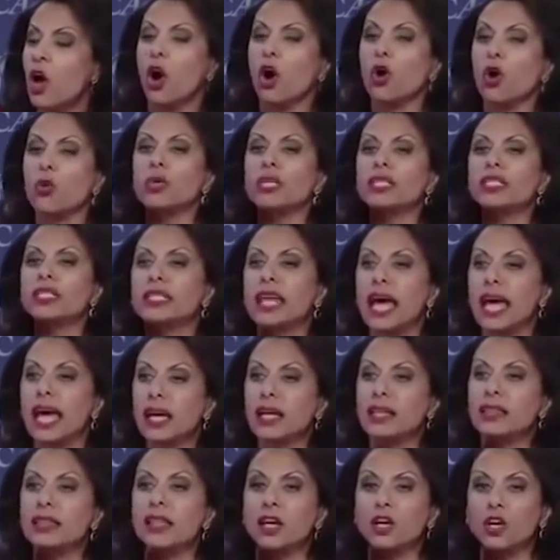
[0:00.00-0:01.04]
who would
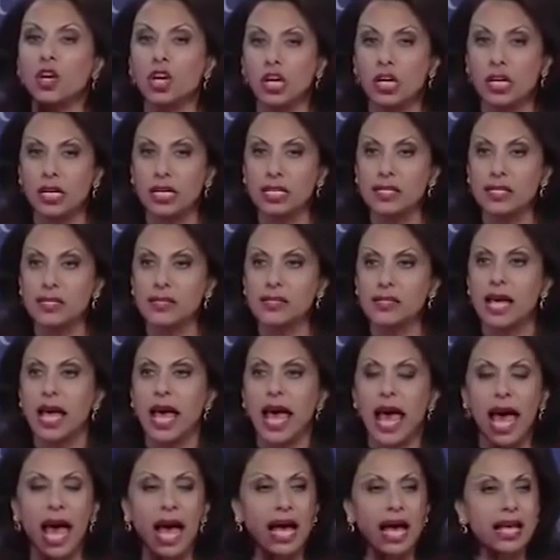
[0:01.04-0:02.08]
take the goods
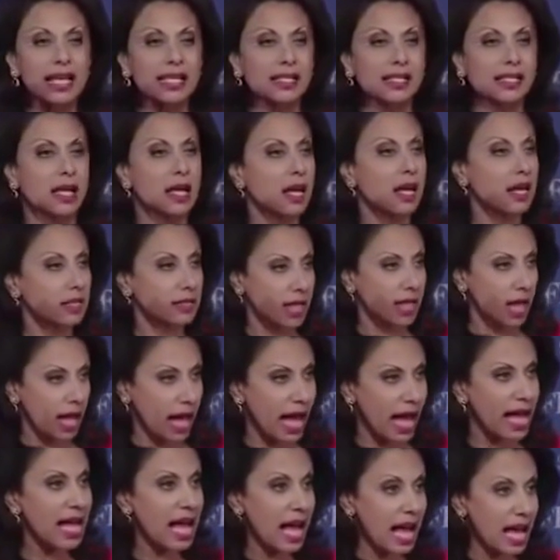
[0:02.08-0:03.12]
as
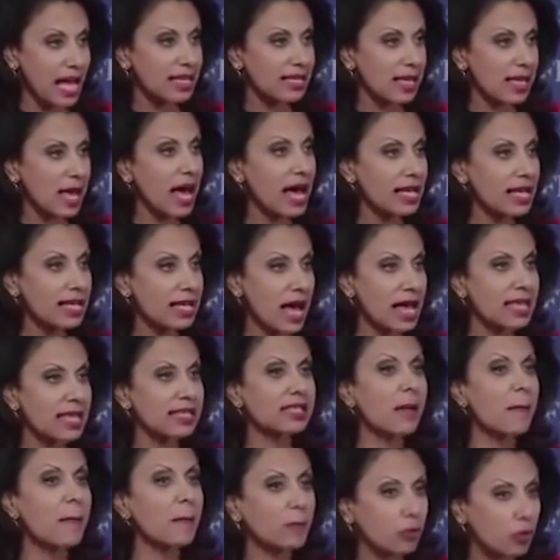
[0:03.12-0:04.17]

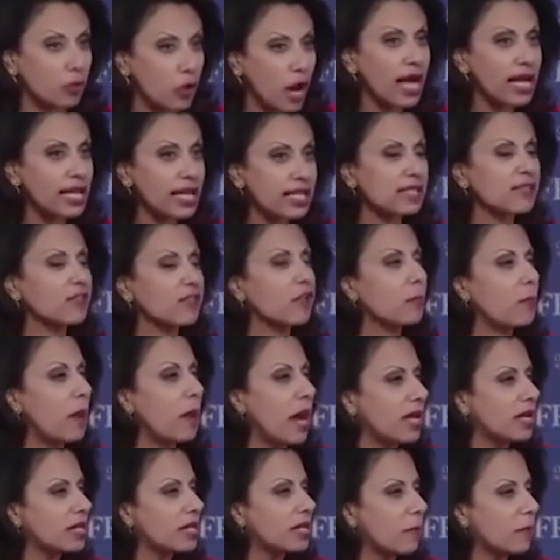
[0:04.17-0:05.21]
the price for
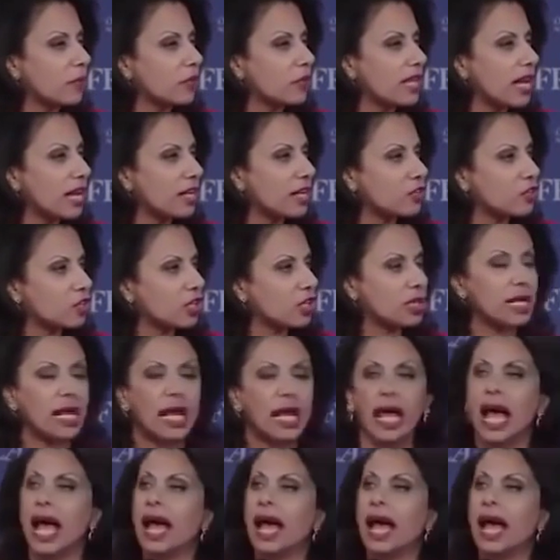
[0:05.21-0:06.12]
buying the protection.